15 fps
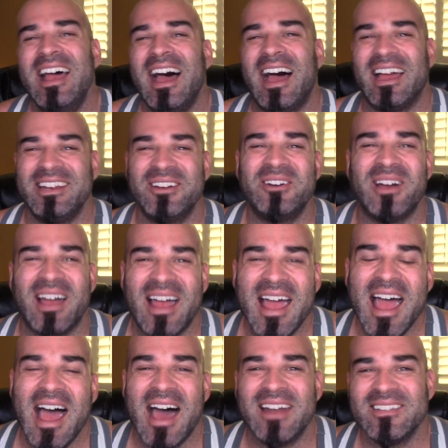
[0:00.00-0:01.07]
I
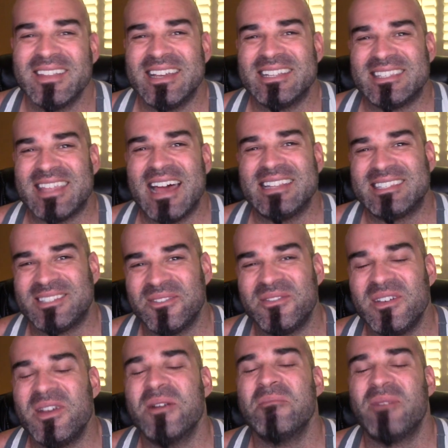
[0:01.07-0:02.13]
don't think it's that
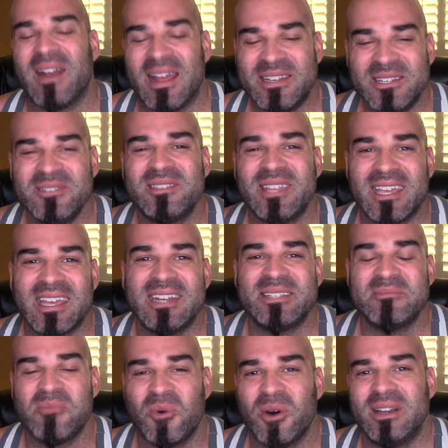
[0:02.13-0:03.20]
severe, but I do think it is
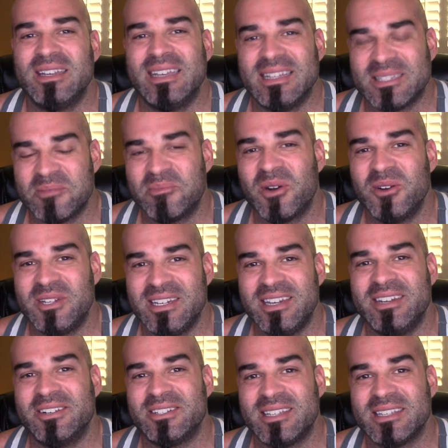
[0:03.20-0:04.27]
important to get some protein
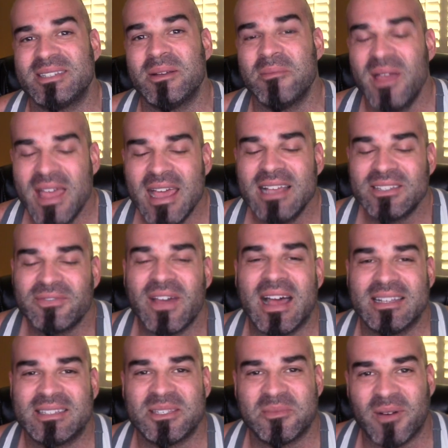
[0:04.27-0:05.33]
in your system as
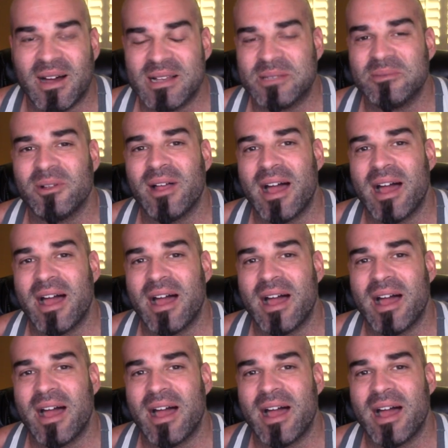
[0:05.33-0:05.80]
fast as possible